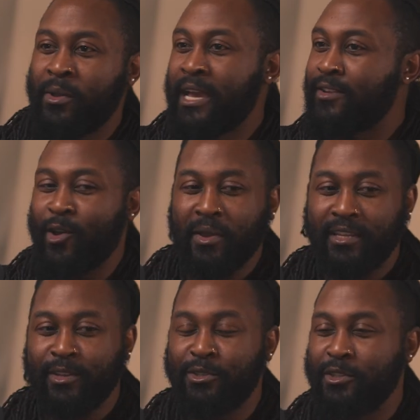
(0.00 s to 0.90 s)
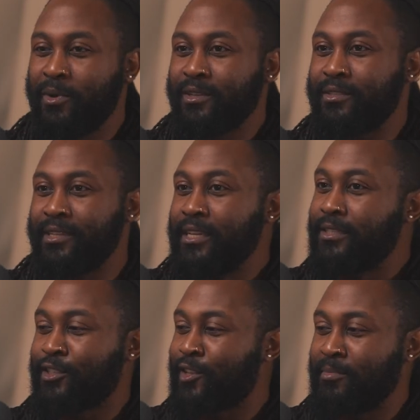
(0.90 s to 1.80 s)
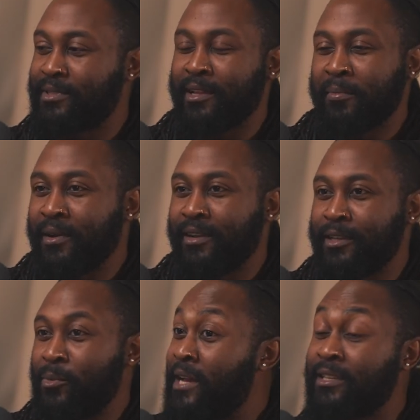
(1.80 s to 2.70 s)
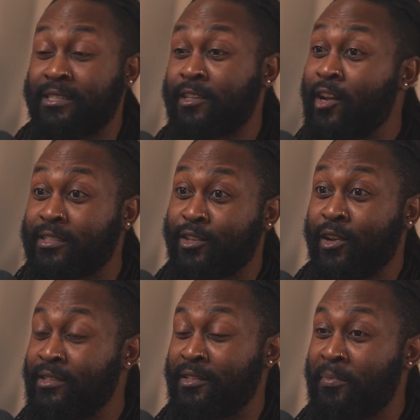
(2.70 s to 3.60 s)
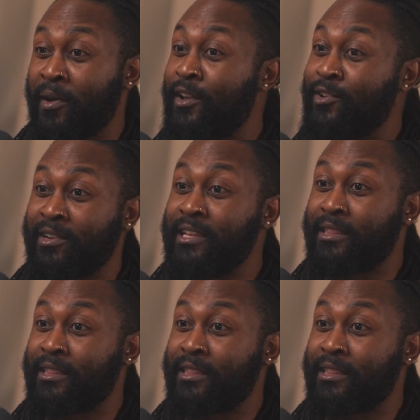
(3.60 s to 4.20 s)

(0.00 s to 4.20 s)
he had no idea who she was. He had just come to that party. We hadn't discussed going to the party or anything.